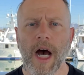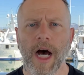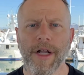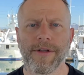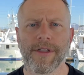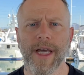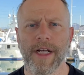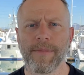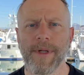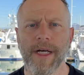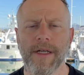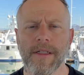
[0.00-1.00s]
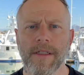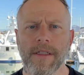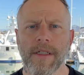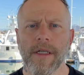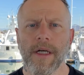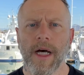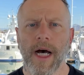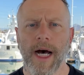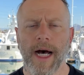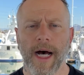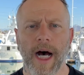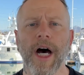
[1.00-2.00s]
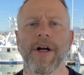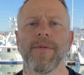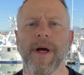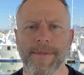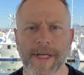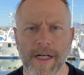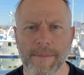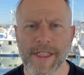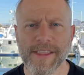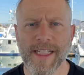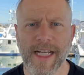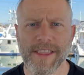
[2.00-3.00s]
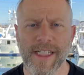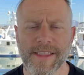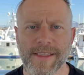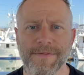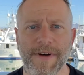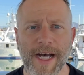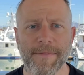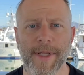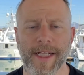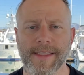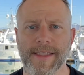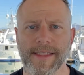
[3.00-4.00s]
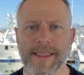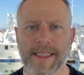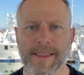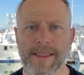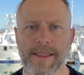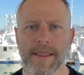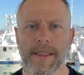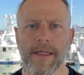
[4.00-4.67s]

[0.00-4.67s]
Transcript: 100 rep kettlebell snatch test in 5 minutes is this.